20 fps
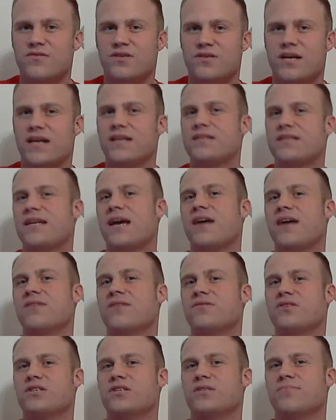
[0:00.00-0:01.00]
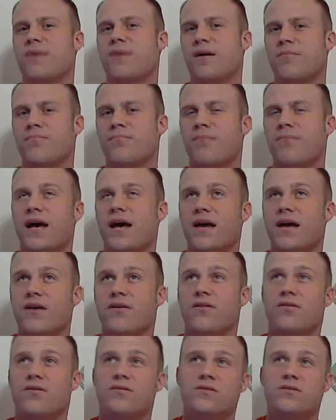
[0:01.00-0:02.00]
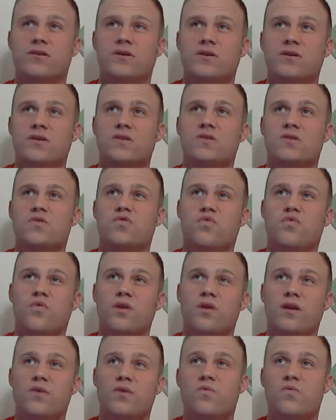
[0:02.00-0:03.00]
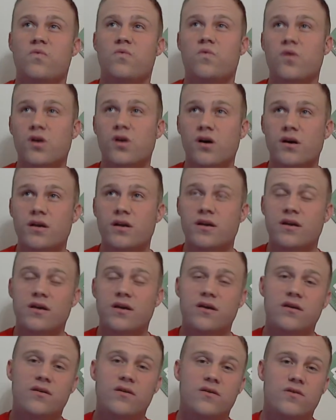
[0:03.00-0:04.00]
Chinatown's just about mile 21